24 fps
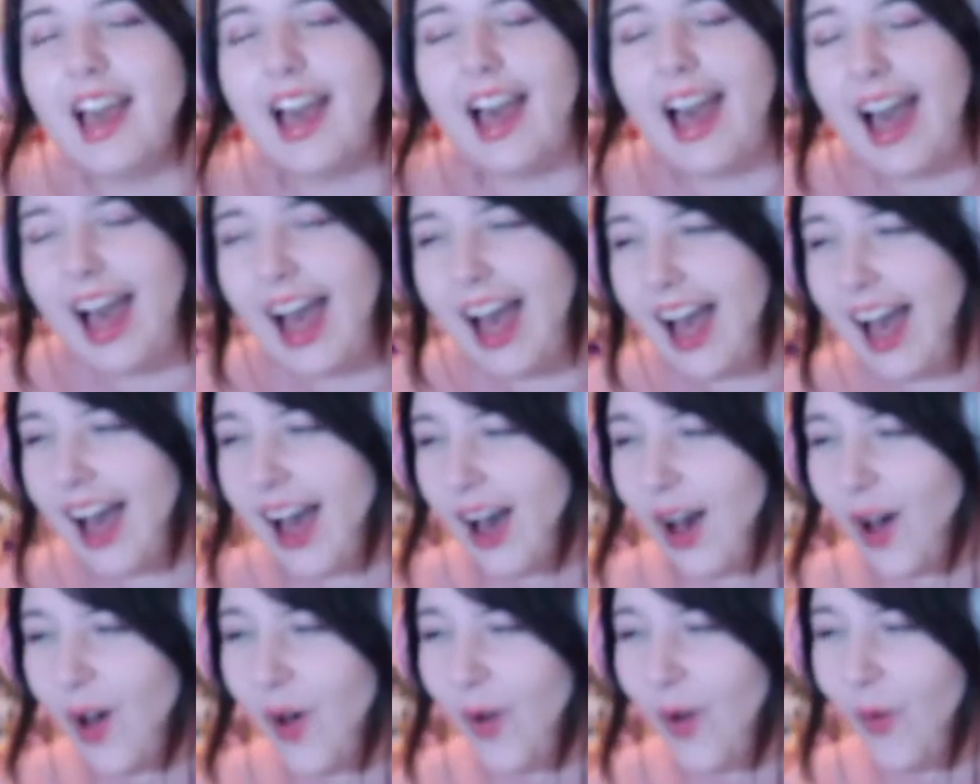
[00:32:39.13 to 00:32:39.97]

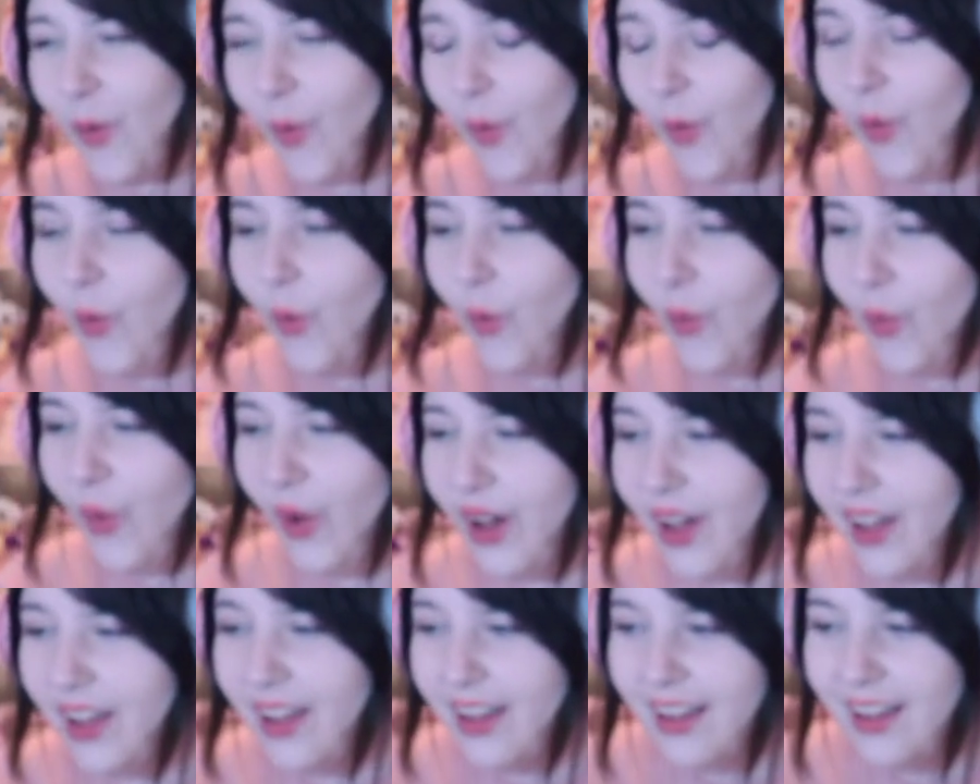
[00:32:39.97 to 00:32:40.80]
Ow.
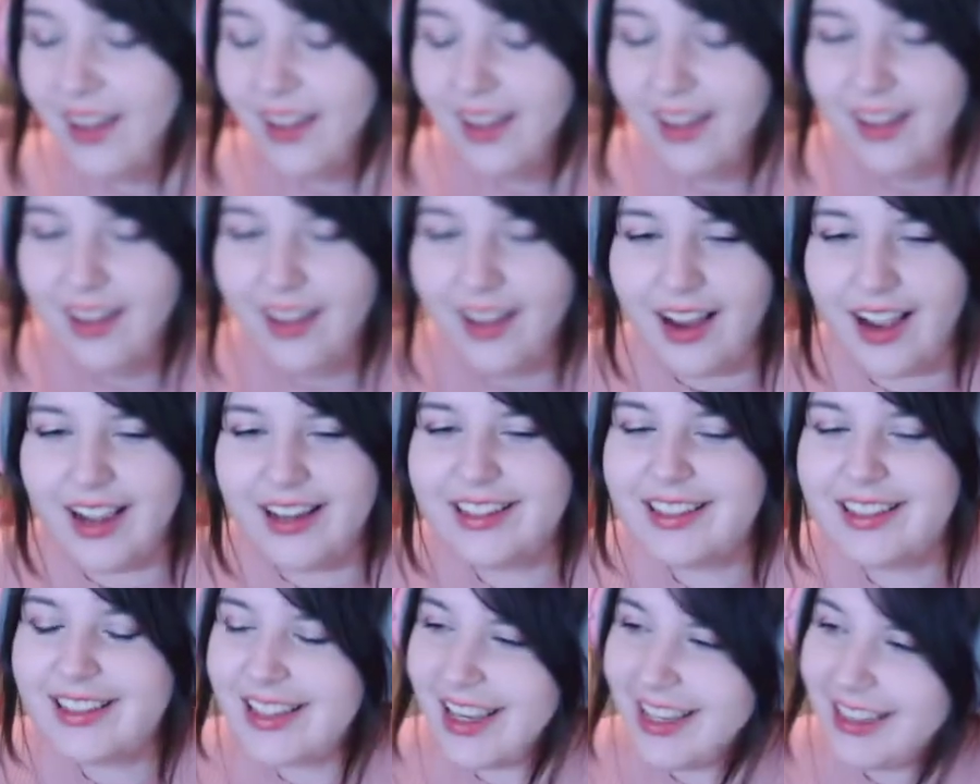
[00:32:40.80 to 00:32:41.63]
I
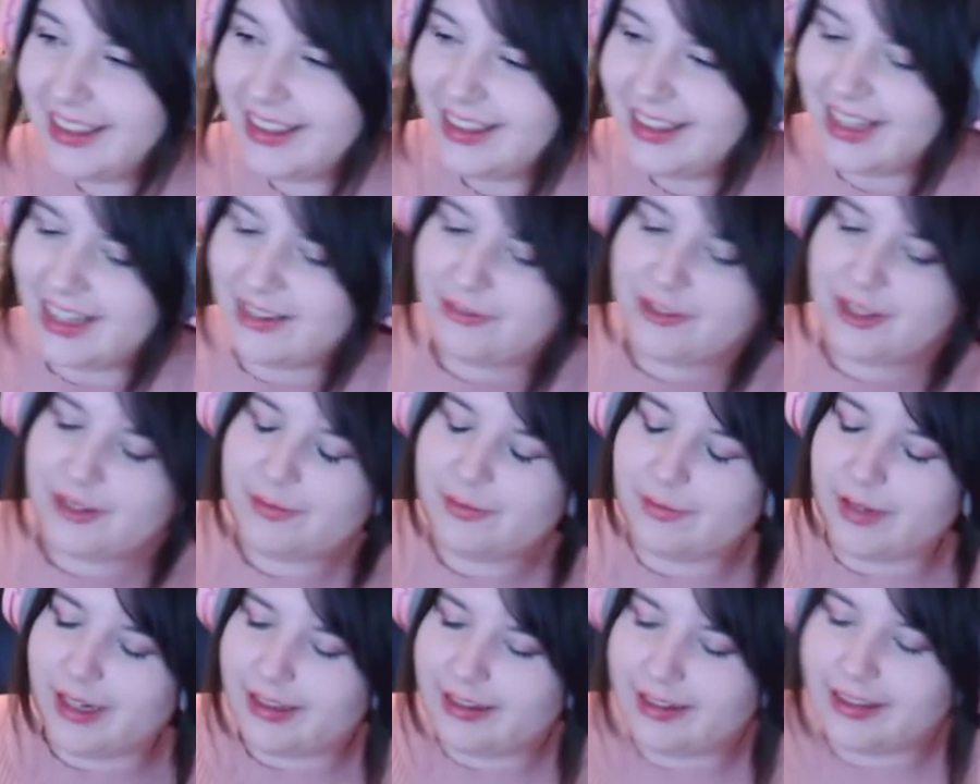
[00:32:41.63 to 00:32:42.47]
just like lifted
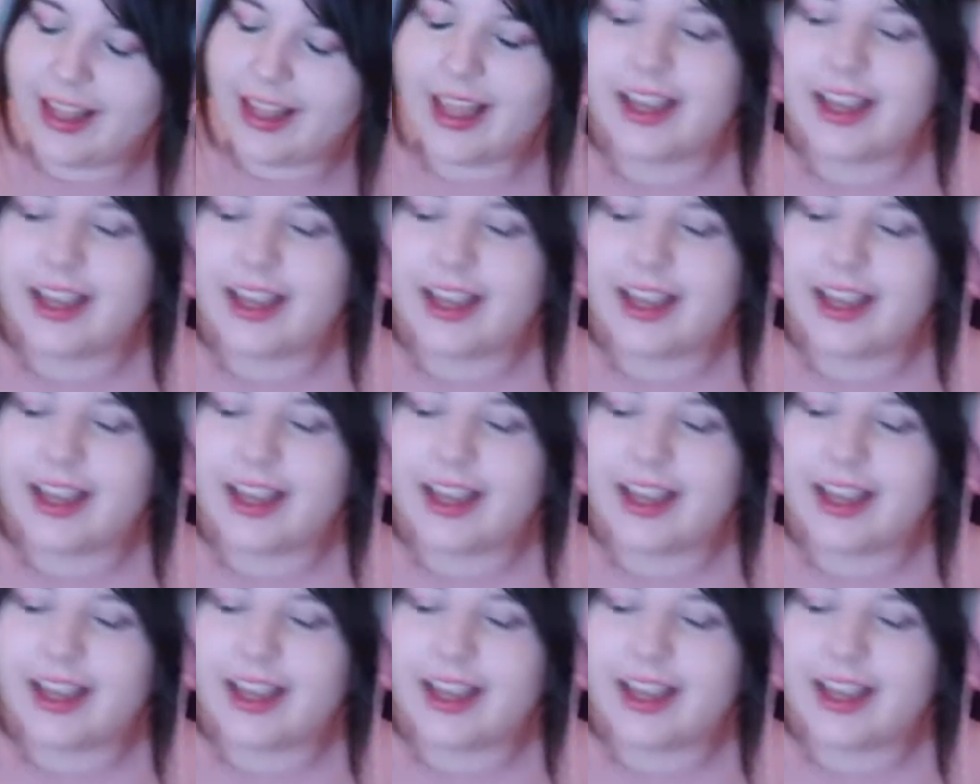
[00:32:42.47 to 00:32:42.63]
my leg